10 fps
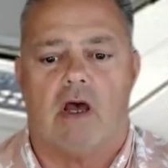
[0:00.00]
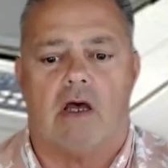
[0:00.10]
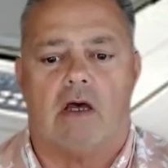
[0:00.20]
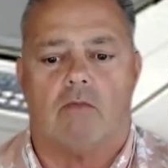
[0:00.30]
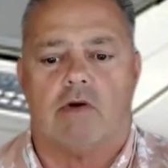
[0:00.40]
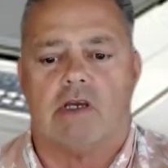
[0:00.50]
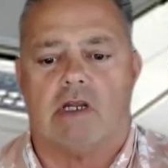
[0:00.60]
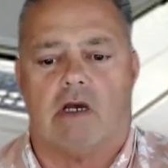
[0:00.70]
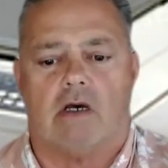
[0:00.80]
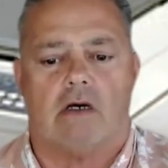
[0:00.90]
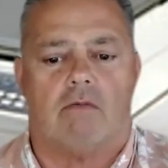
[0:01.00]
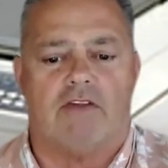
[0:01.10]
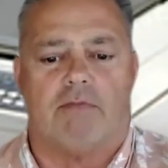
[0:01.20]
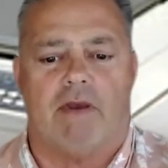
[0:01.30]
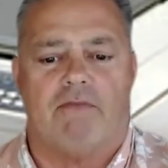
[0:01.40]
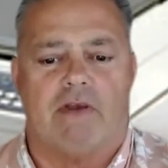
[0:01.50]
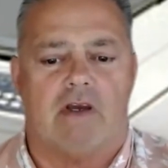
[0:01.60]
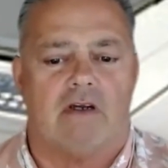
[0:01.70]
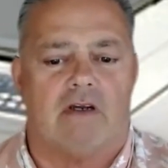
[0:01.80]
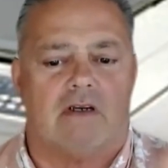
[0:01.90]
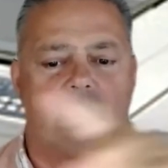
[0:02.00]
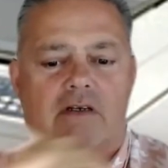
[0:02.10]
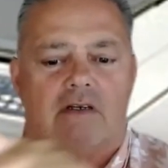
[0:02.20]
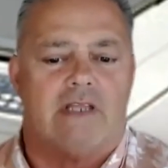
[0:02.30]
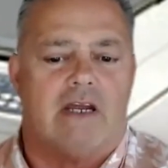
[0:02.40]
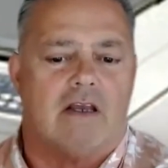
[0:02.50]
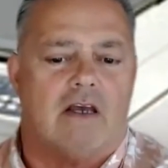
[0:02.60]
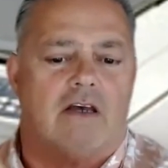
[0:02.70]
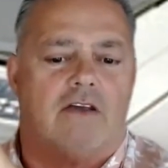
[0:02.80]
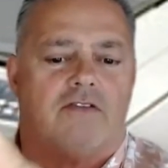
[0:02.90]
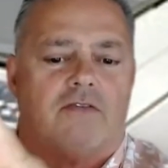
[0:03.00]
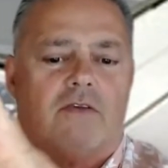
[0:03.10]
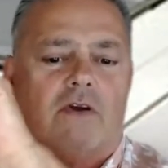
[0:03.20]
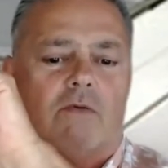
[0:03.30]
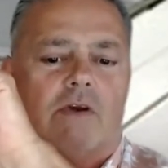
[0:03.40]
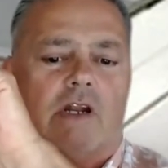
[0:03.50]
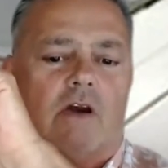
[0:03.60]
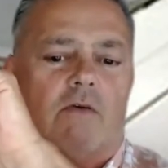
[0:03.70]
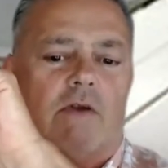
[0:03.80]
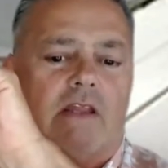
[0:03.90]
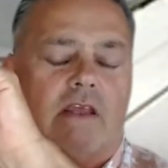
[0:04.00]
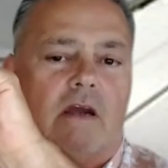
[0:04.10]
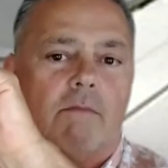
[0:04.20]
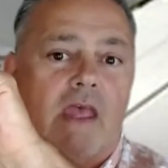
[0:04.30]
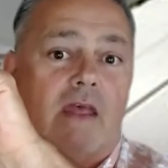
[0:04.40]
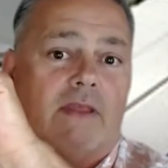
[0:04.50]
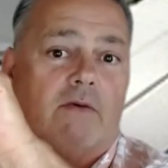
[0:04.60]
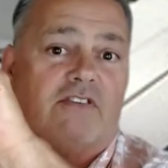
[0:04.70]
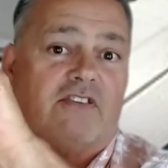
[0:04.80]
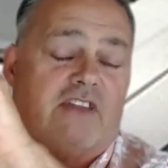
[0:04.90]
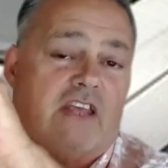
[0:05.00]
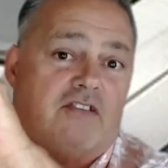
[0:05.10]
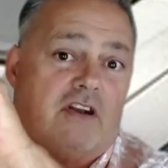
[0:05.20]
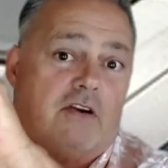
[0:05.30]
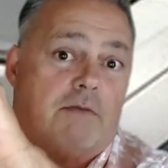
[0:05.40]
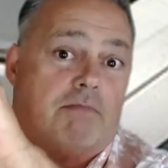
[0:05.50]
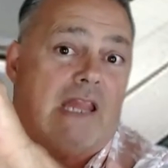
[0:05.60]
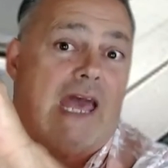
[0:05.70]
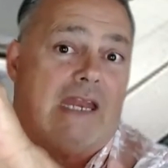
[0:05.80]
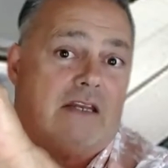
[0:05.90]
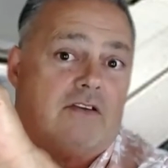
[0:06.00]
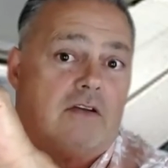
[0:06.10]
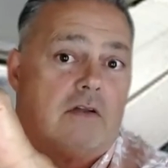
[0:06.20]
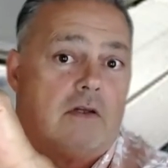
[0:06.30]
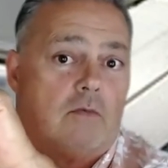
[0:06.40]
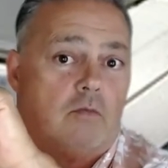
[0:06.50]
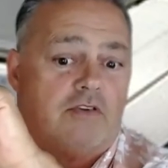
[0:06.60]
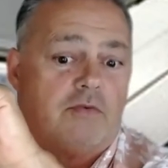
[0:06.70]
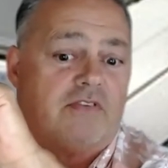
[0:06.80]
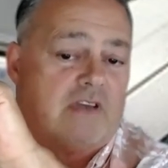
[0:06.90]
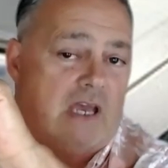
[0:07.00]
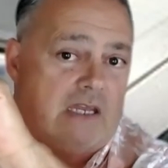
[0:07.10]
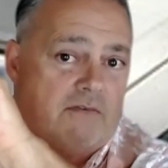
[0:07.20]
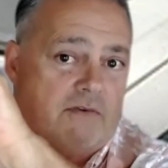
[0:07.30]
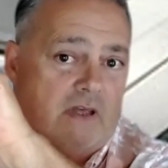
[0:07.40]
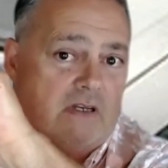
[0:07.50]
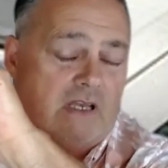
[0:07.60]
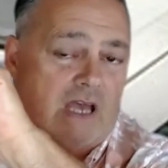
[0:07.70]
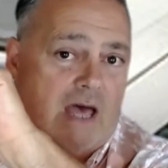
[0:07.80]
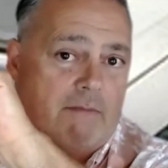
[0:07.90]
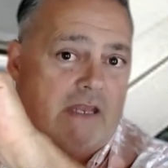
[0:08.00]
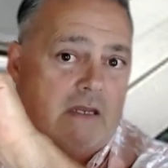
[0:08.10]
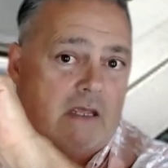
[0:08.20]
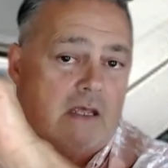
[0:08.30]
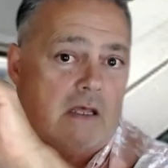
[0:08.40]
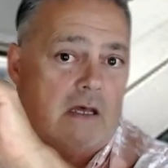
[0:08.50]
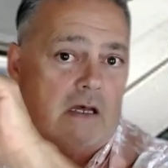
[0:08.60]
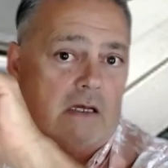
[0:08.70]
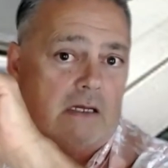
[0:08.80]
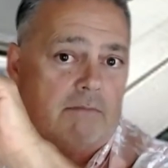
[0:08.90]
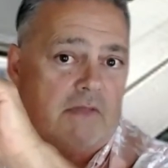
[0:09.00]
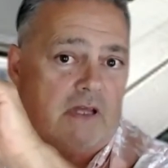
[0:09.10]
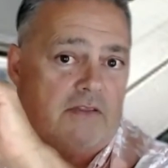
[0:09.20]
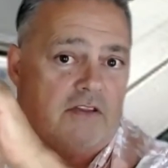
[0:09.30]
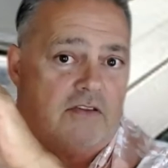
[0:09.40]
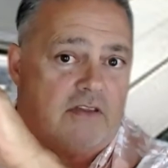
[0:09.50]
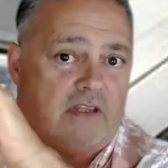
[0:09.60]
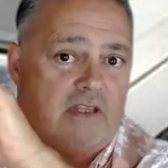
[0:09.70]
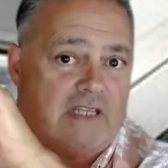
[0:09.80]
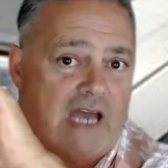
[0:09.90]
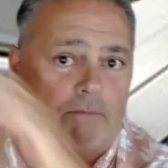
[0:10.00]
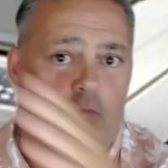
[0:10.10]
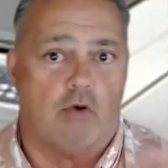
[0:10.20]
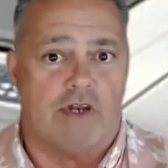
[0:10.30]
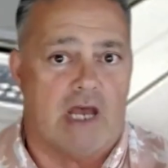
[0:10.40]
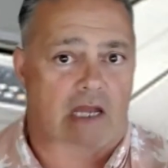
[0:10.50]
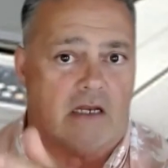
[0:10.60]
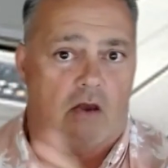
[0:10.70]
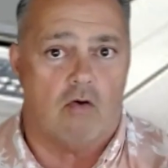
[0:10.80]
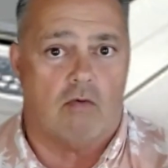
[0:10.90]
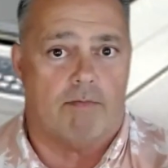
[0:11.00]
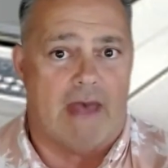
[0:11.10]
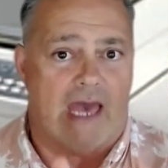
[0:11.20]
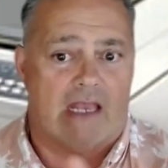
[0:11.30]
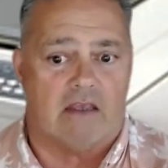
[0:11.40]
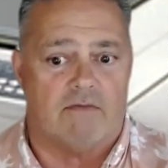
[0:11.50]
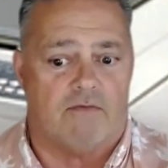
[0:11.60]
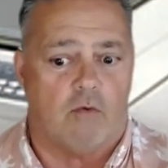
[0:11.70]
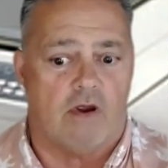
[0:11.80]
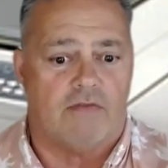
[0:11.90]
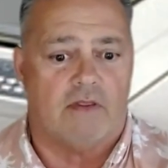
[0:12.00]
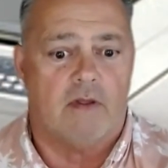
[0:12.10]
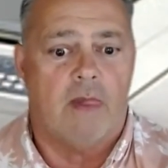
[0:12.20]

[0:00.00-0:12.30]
We're going to go, watch my finger, there it goes. We're going to go right there. That was a stationary Platen, which was kind of uncommon. The top would not go back and forth.